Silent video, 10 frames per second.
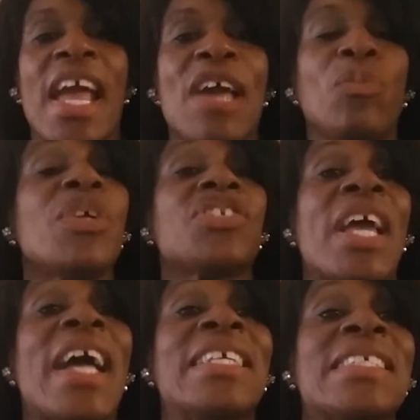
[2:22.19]
and which
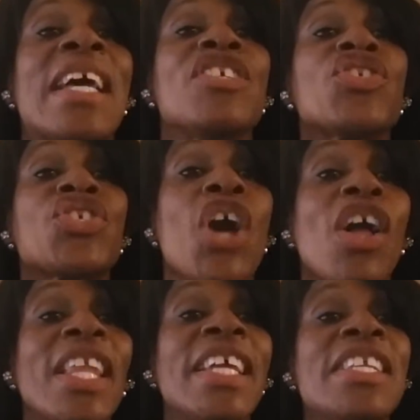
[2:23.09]
has
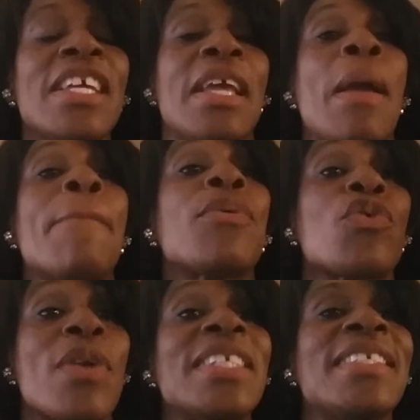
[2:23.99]
solid
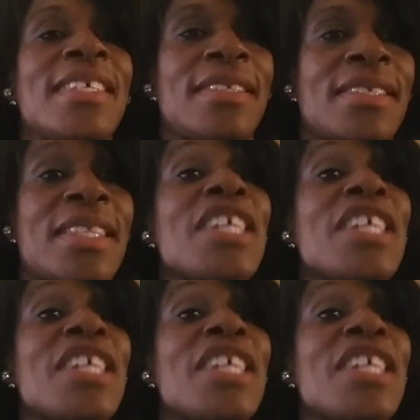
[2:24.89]
presence.